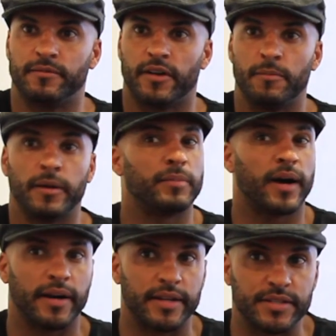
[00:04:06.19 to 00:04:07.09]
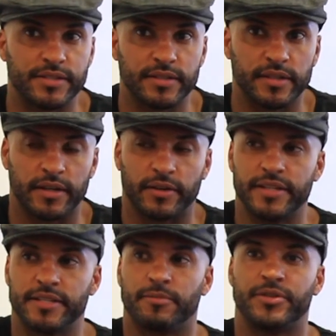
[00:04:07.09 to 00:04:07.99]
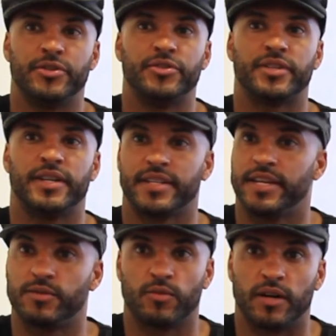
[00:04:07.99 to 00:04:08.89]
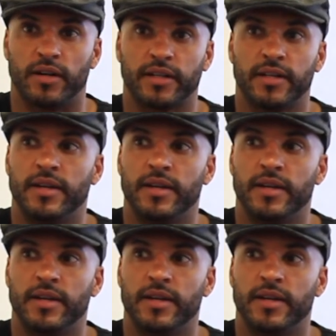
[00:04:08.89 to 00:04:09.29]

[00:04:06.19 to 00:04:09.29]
a very big part of this. He's the producer. It's his work.